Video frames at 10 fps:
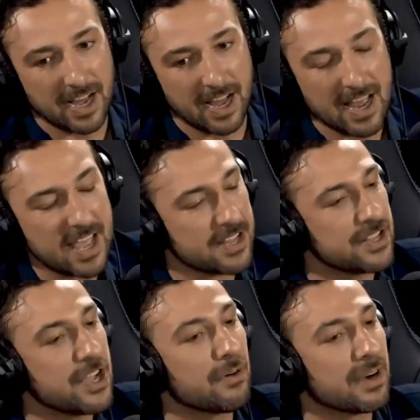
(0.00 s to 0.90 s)
I had
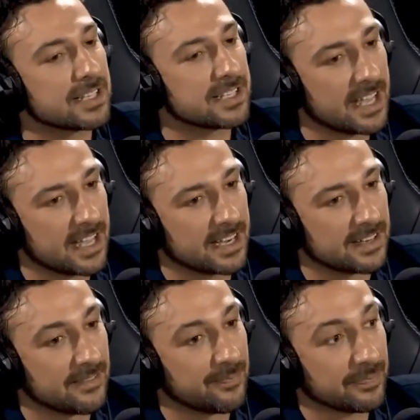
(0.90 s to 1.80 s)
no idea.
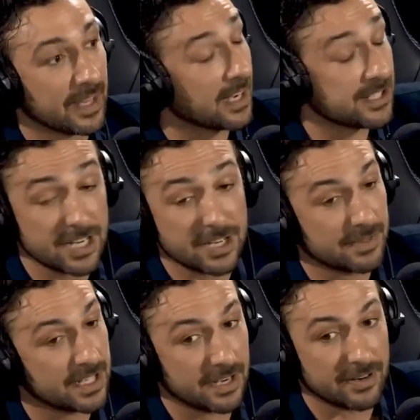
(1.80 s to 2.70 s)
I
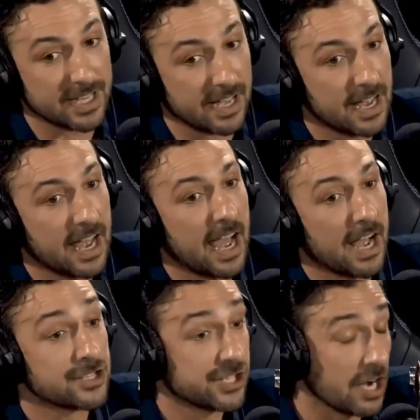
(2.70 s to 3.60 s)
genuinely no idea
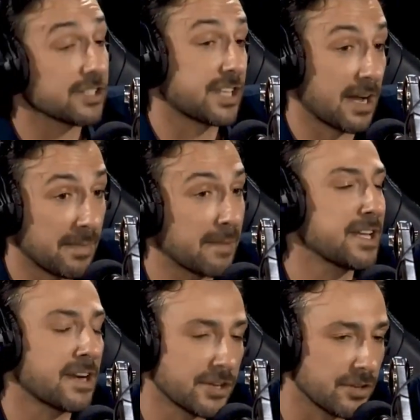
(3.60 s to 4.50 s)
just how, I
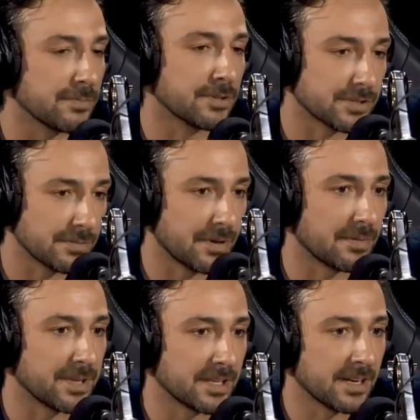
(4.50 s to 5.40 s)
knew the books were
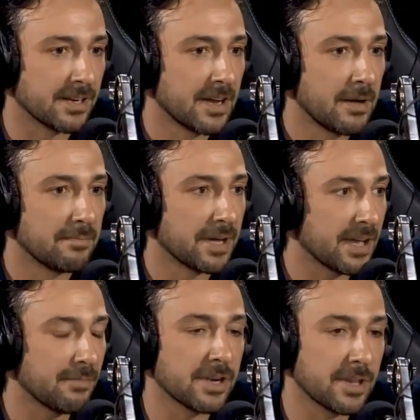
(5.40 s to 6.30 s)
popular, but
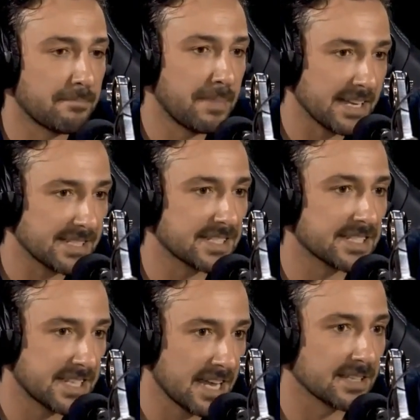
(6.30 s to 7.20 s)
they're one of the best
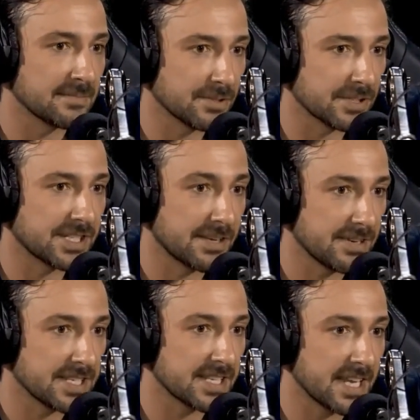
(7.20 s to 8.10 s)
selling book
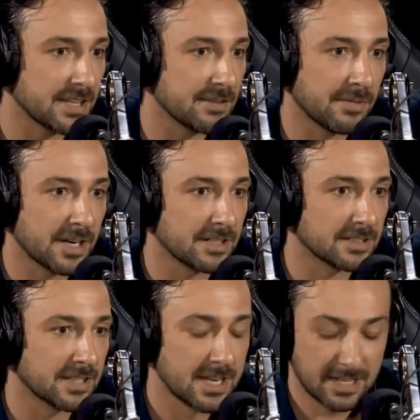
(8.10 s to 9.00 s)
series in the
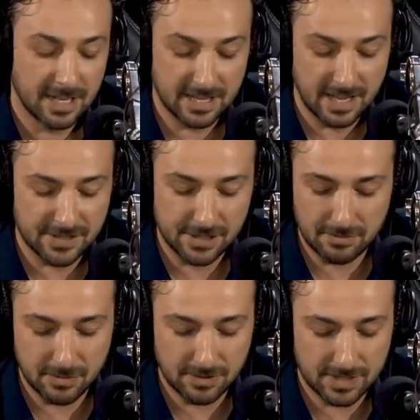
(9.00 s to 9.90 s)
world. Yeah. They've
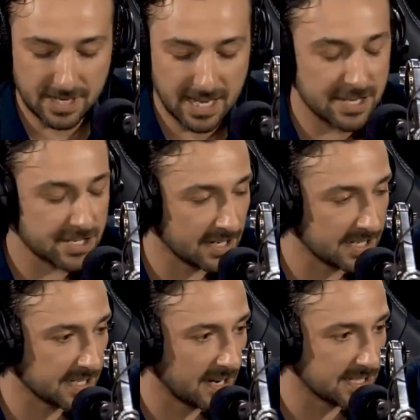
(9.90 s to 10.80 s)
sold more than
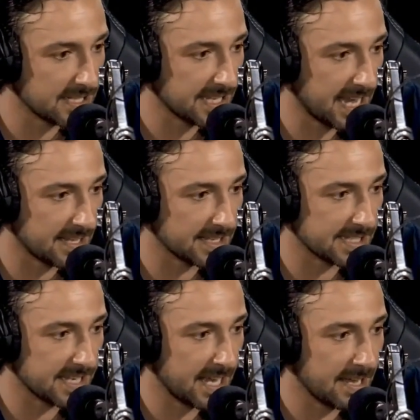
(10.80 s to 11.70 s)
Hitchhiker's Guide to the
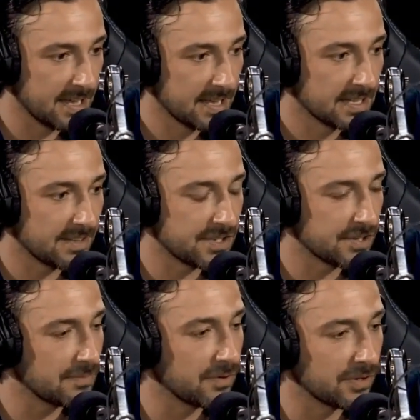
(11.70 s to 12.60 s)
Galaxy. Mm-hmm. They've
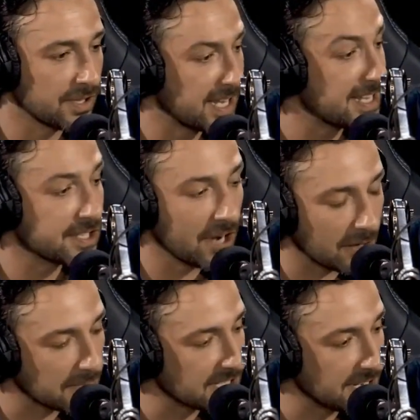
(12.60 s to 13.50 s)
sold more than His
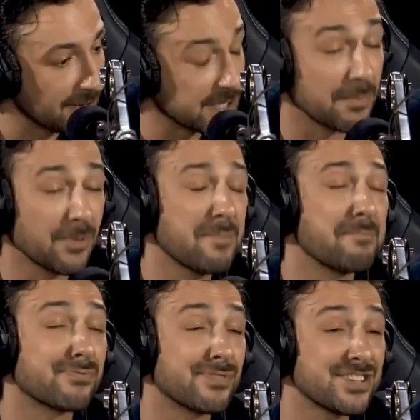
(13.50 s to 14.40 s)
Dark Materials, more than
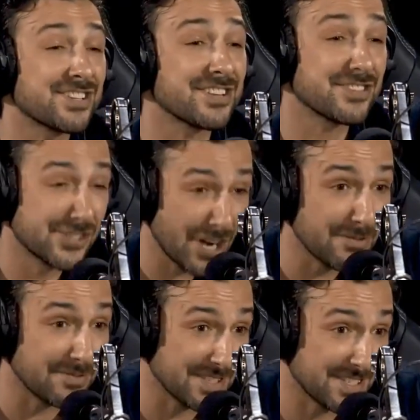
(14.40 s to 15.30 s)
Bridget
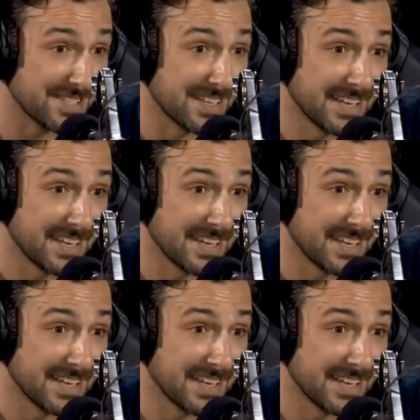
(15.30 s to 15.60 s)
Jones.